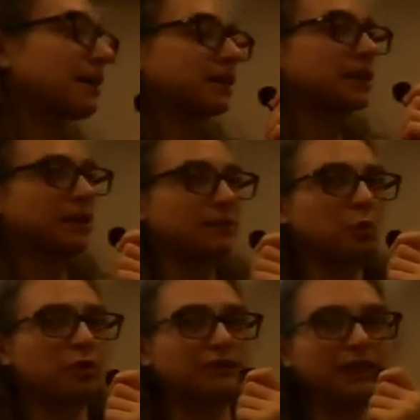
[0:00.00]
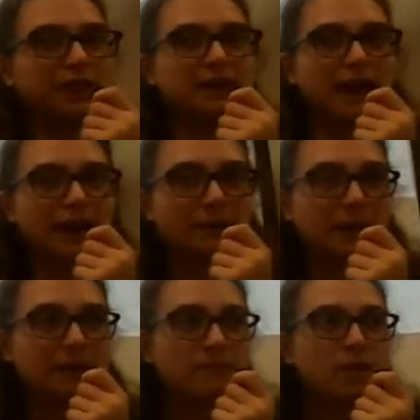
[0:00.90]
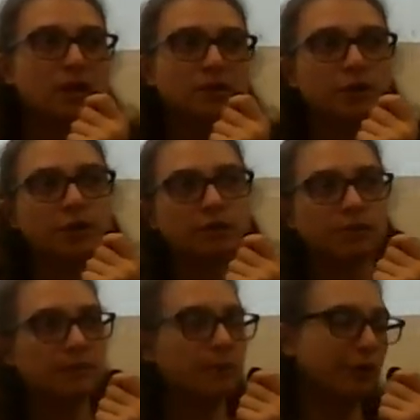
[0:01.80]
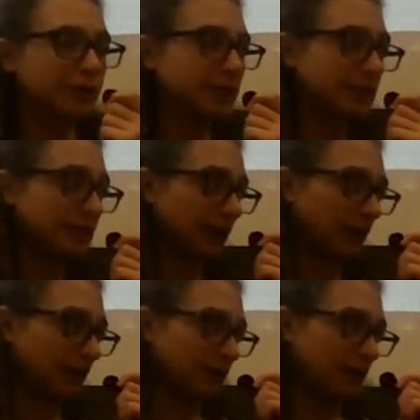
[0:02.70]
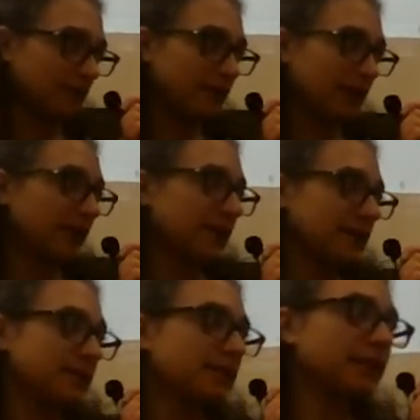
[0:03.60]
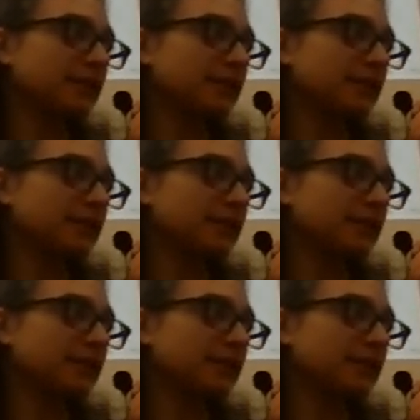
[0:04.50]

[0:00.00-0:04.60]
to the more of the anatomy, there are three portions of the pharynx. There's